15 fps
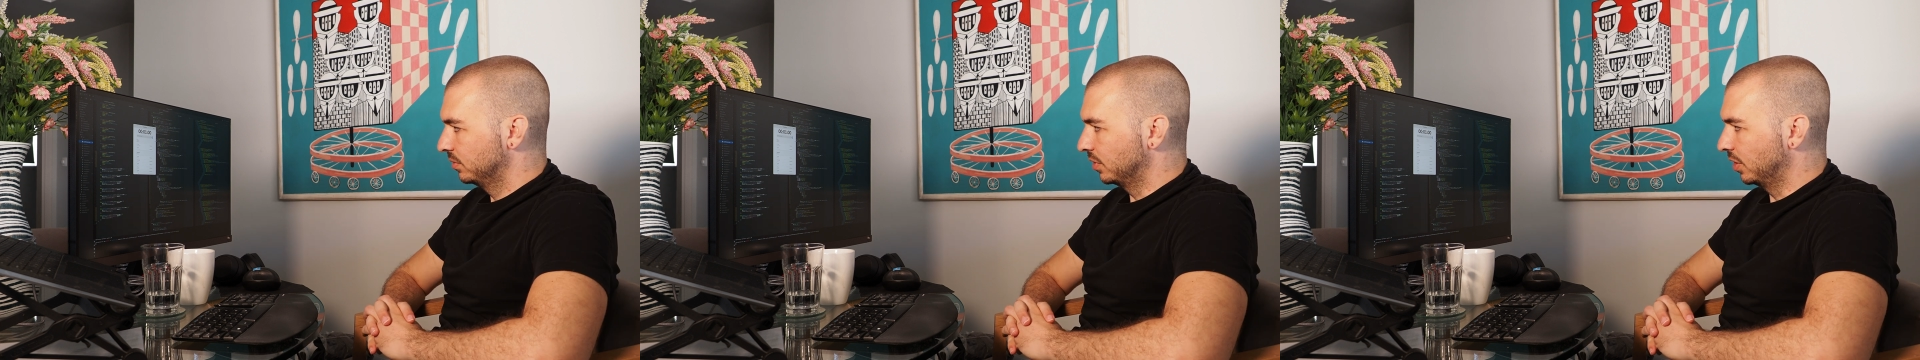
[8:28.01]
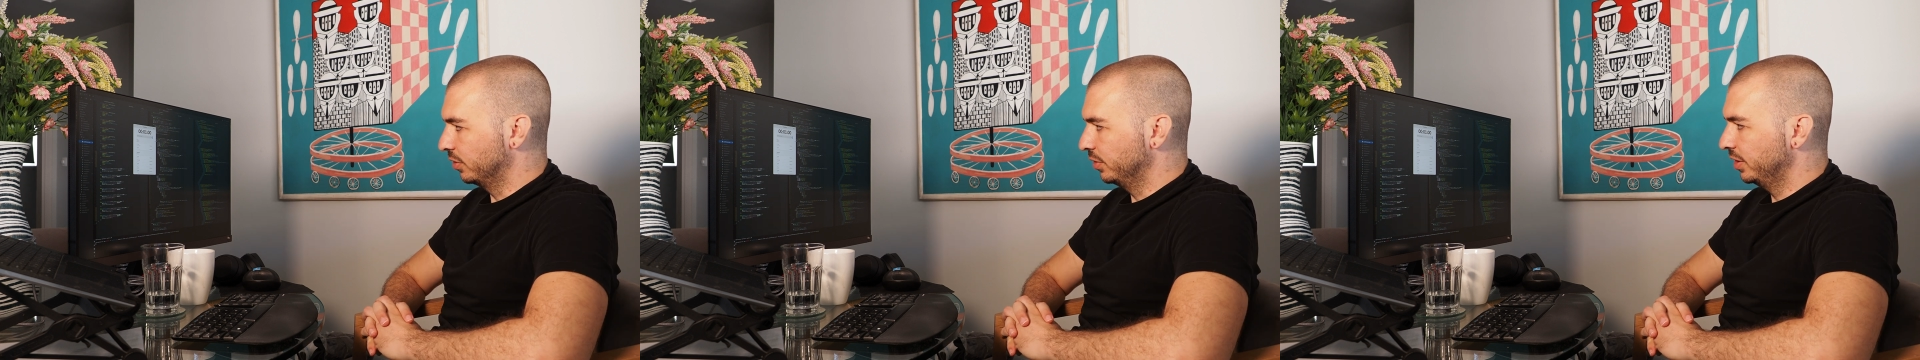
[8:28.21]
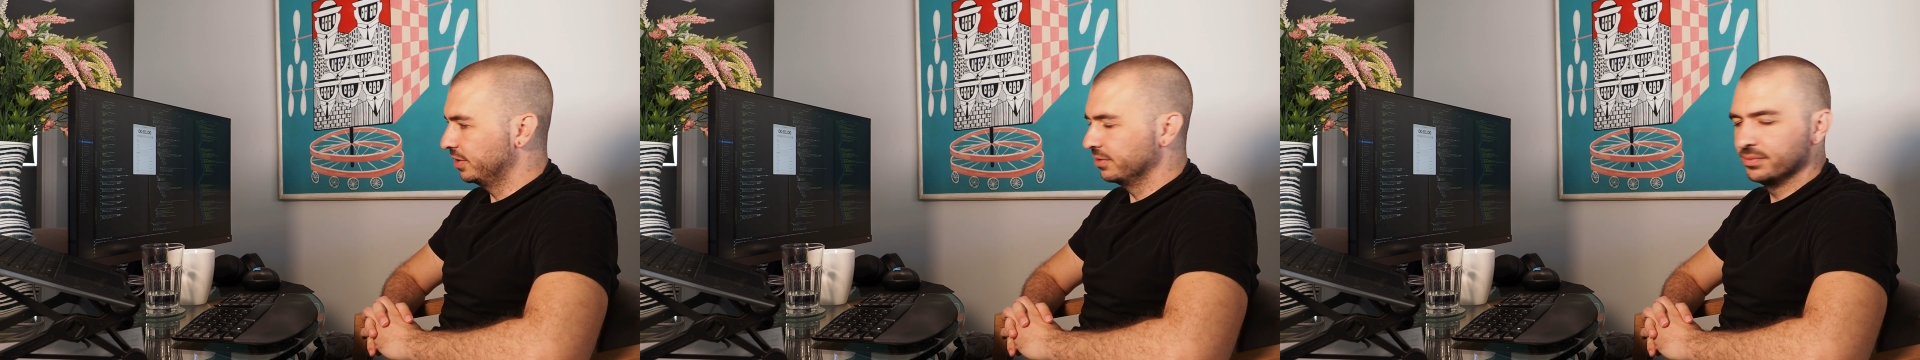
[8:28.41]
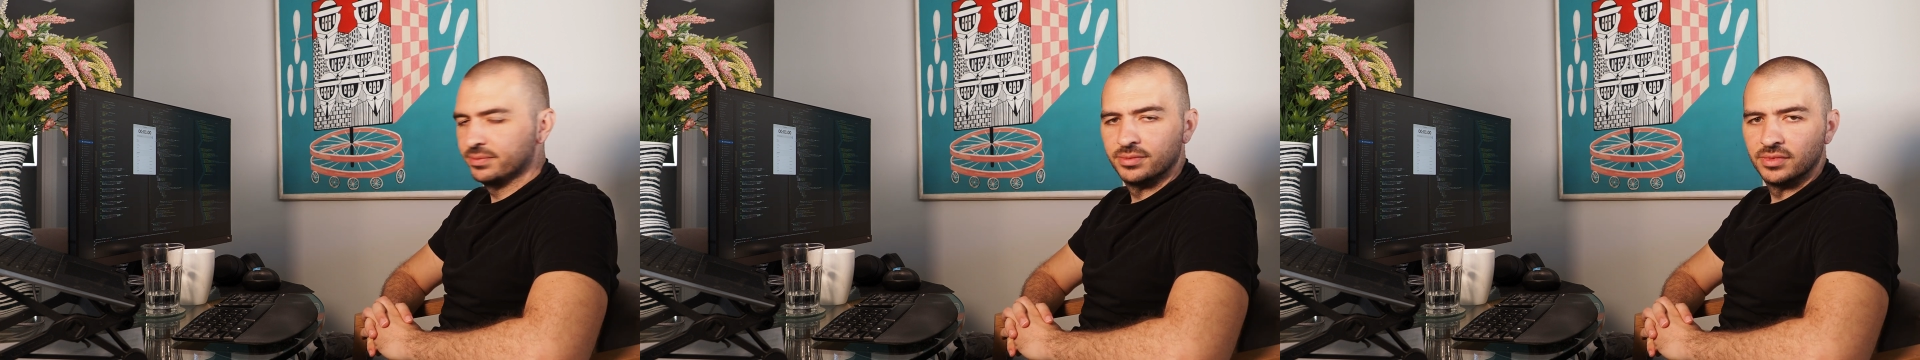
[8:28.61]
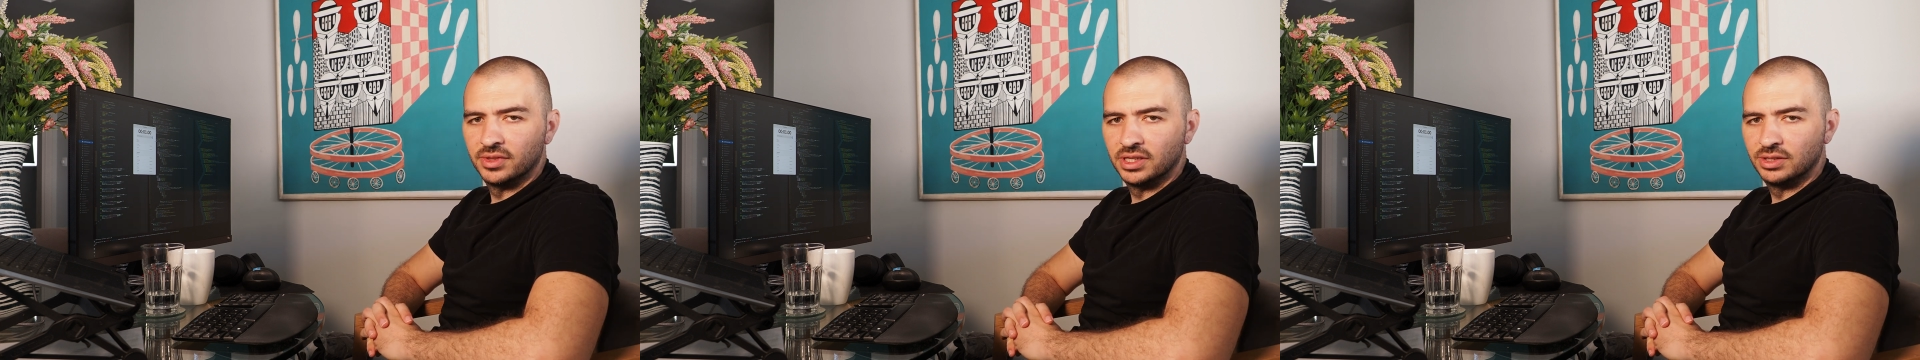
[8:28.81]
All right,
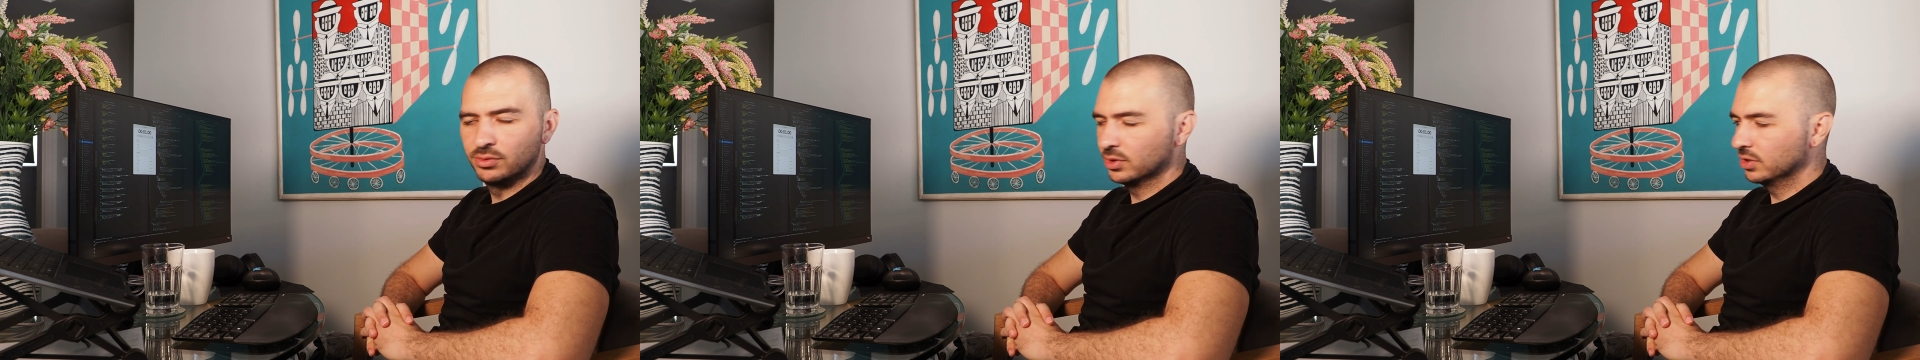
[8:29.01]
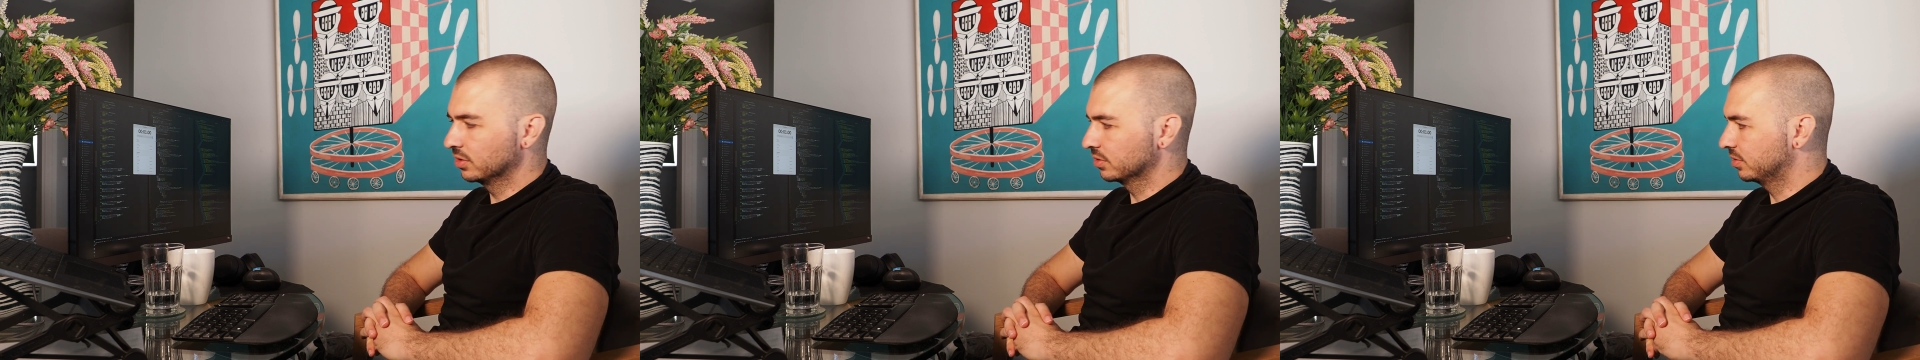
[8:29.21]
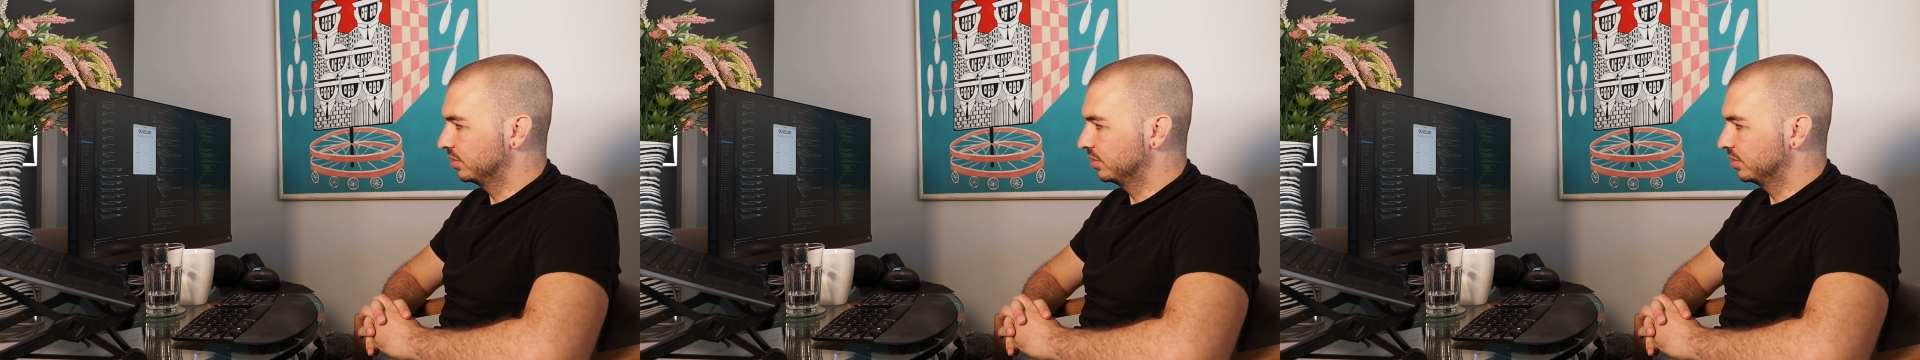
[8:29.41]
it worked.